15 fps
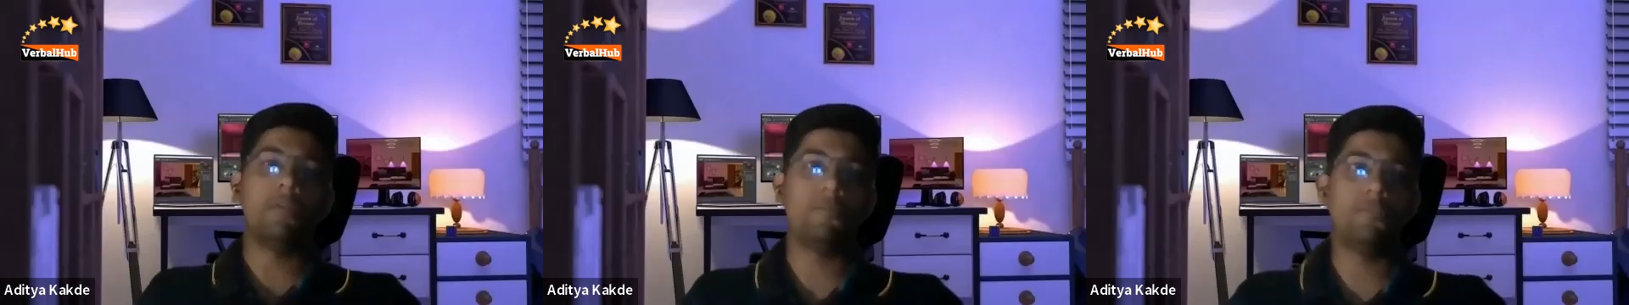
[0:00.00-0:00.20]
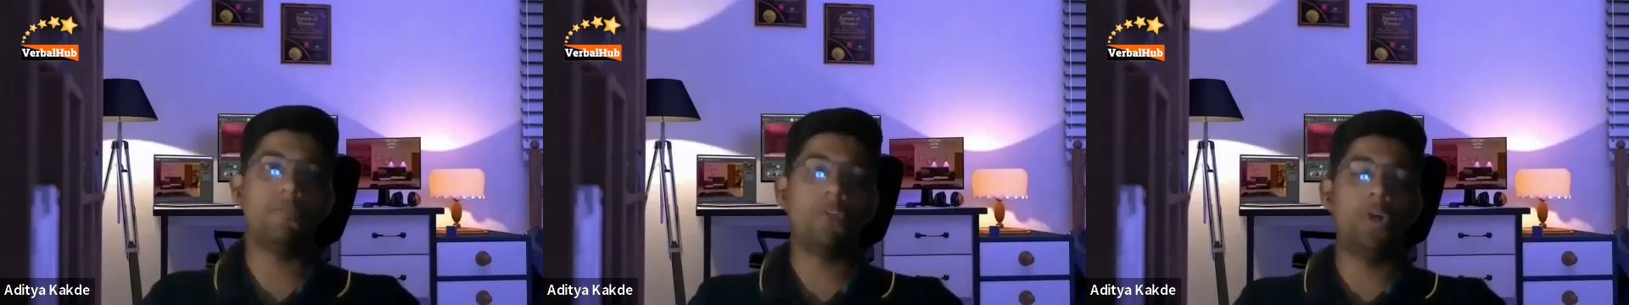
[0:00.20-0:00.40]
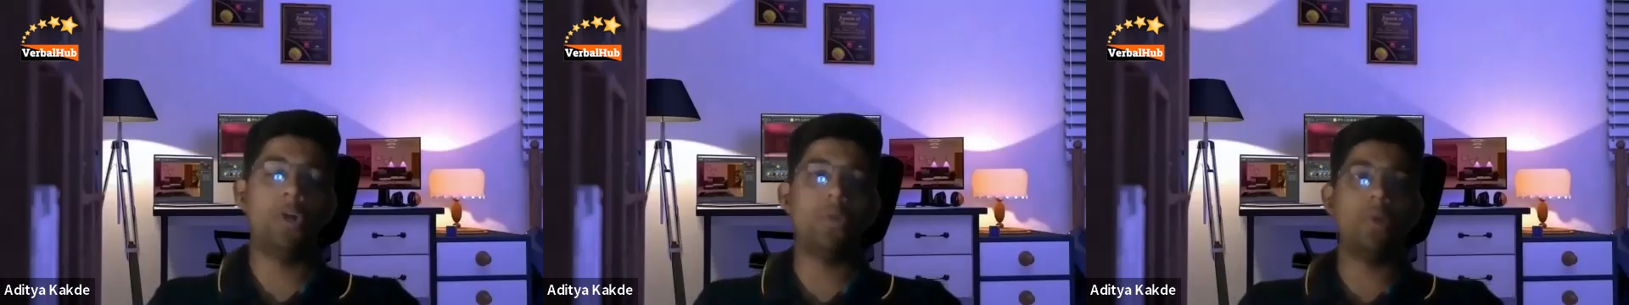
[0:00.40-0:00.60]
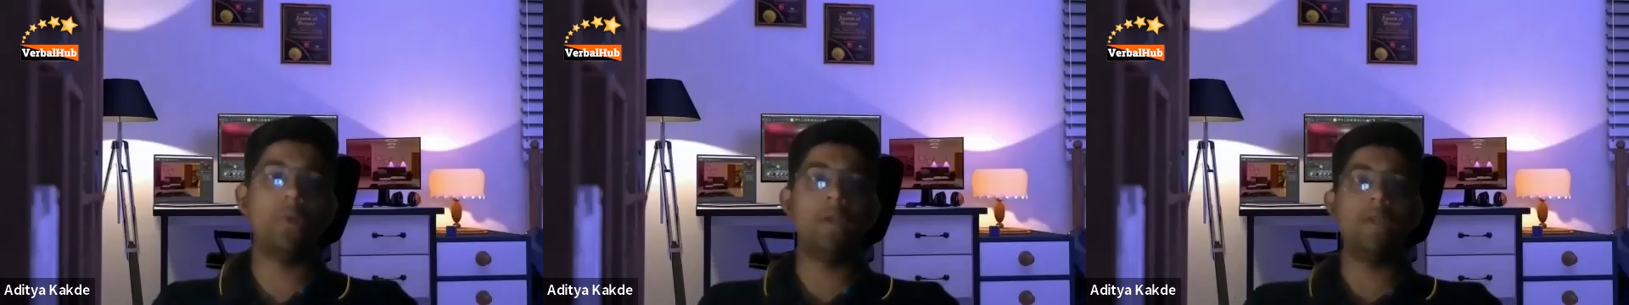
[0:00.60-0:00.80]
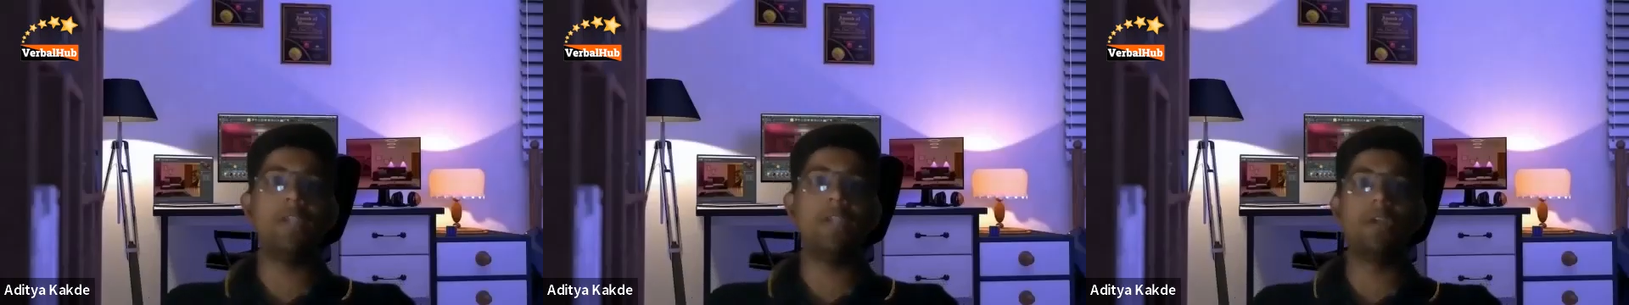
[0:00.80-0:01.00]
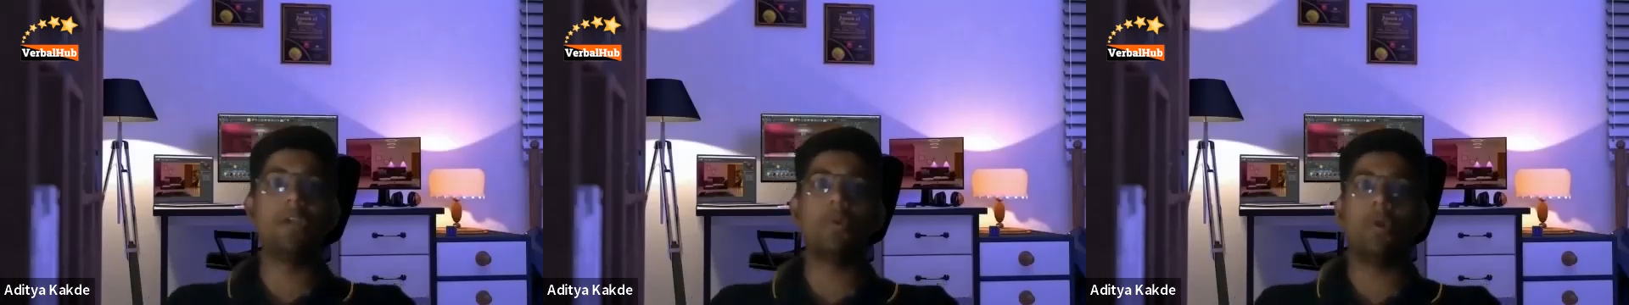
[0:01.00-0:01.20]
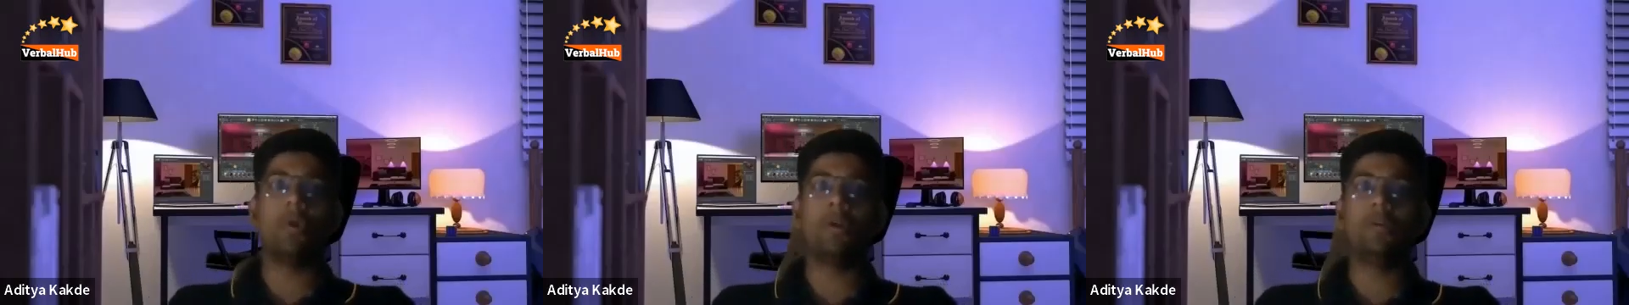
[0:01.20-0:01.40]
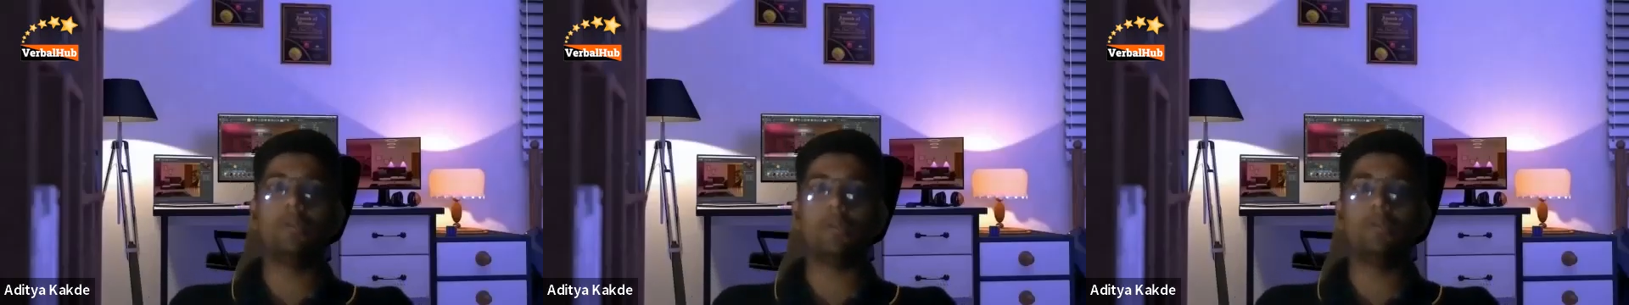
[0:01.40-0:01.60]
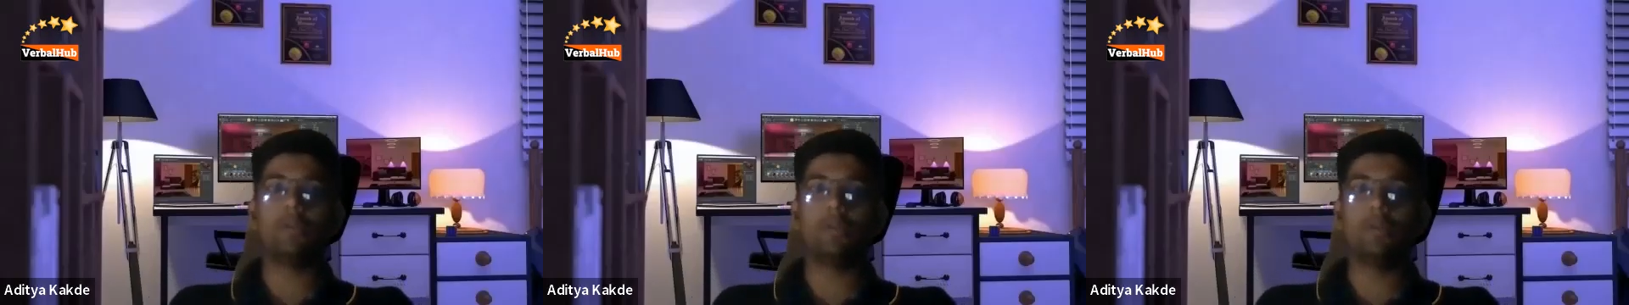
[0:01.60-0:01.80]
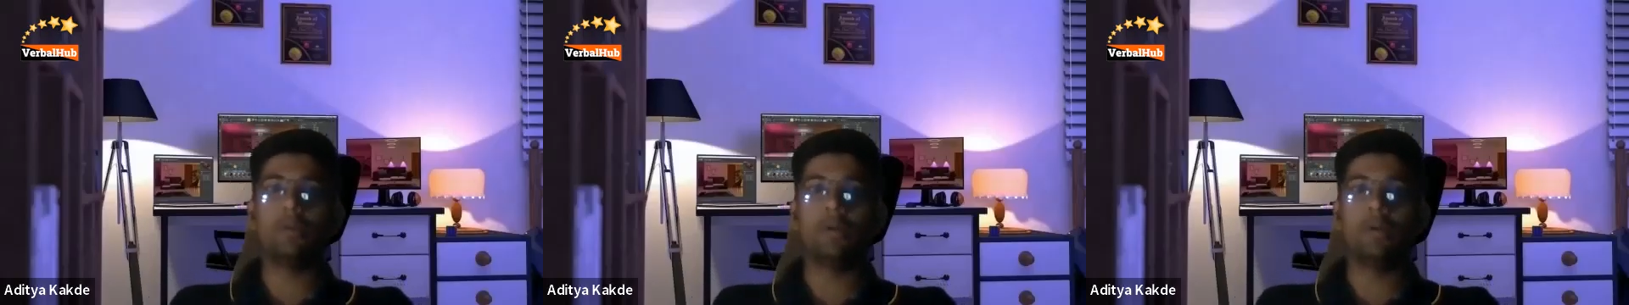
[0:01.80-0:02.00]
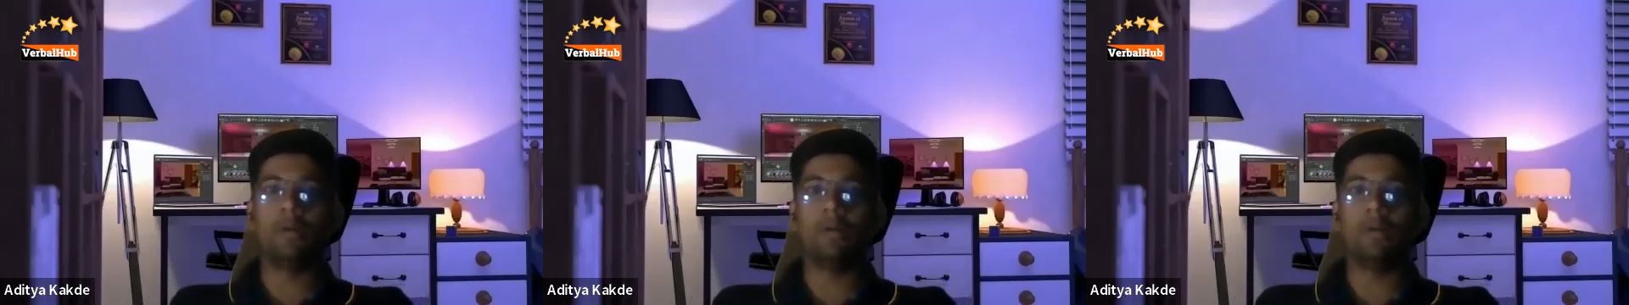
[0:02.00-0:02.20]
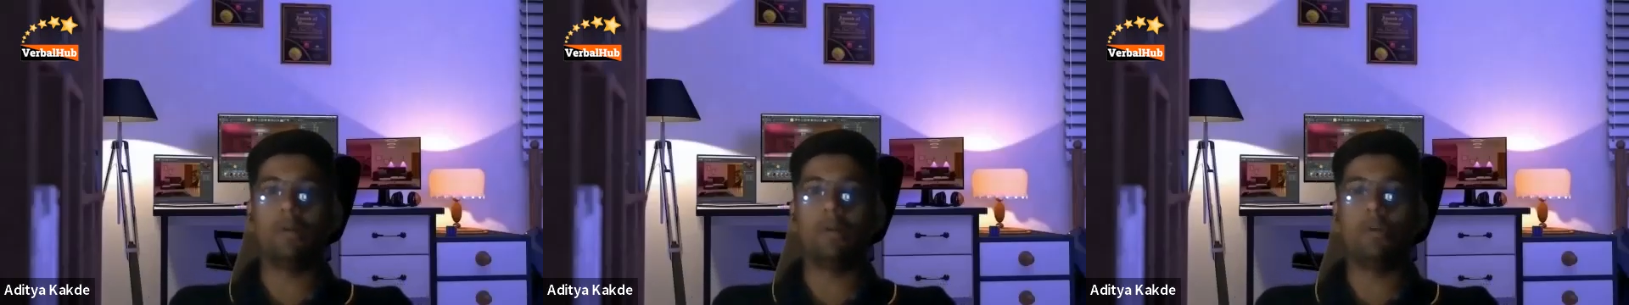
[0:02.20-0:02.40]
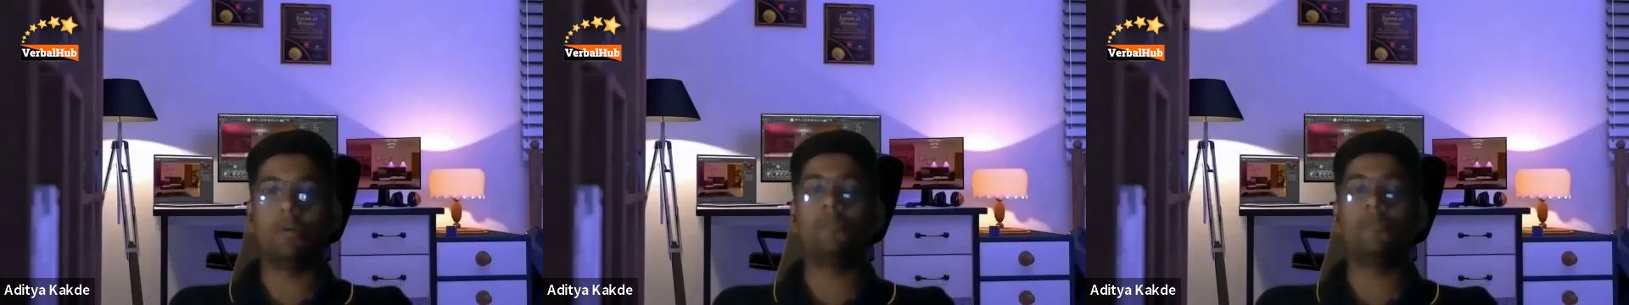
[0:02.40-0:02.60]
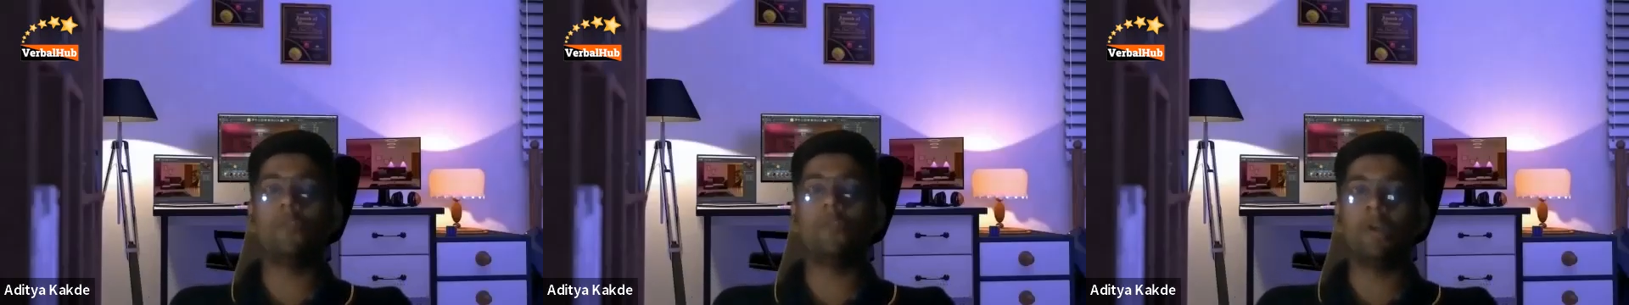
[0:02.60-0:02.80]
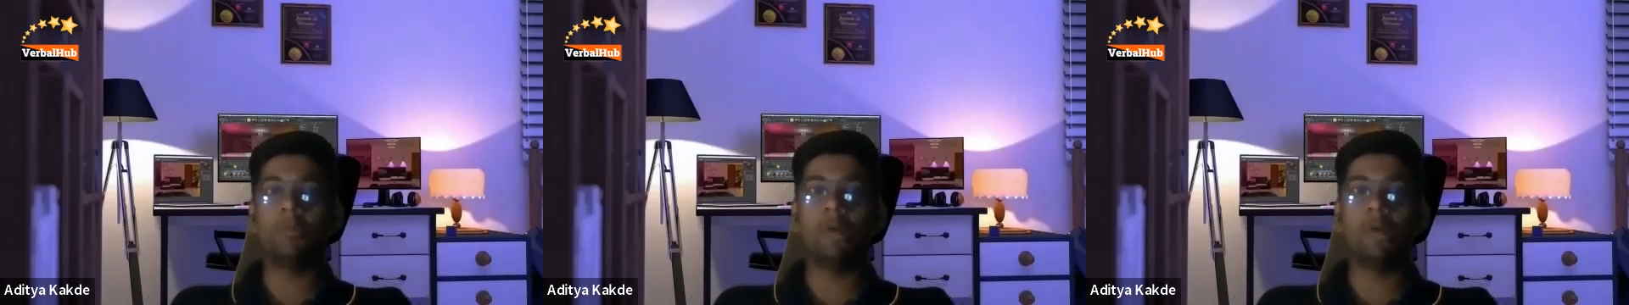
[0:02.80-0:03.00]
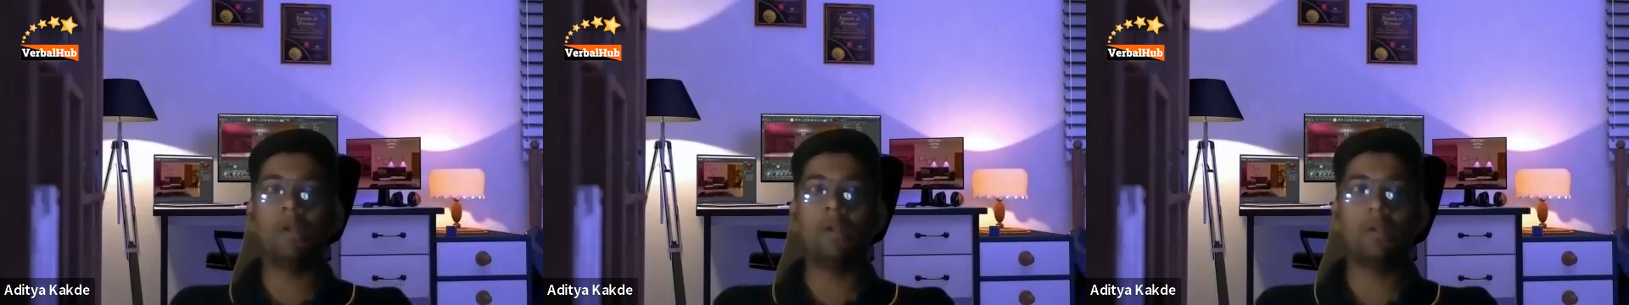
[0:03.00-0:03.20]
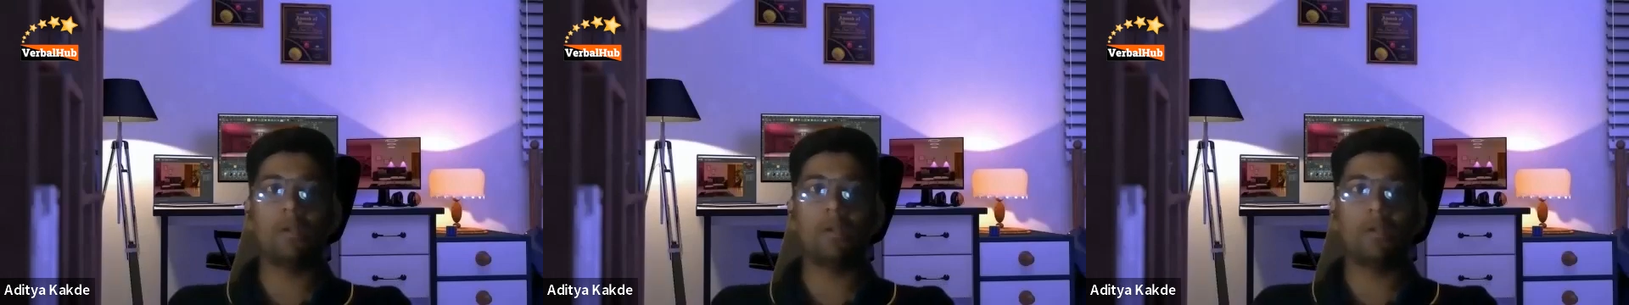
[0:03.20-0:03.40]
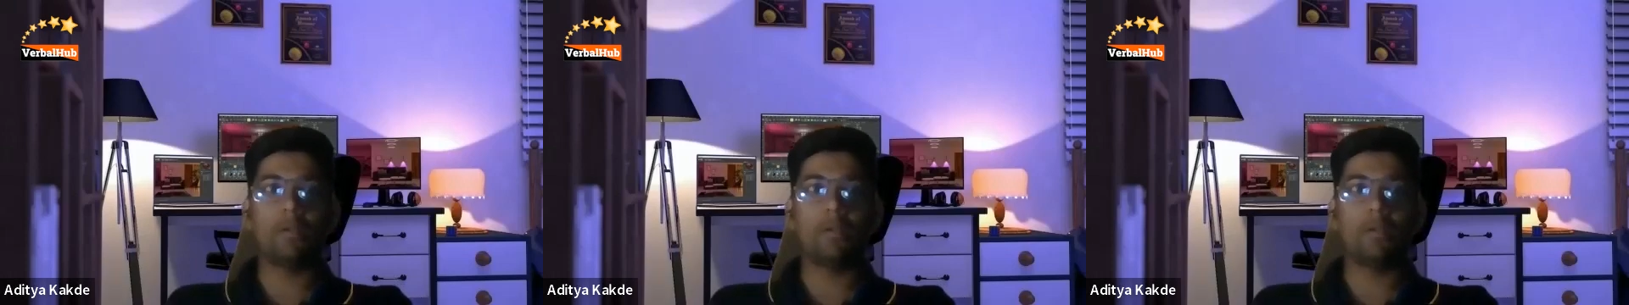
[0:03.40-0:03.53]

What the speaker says: For doing any quant or verbal,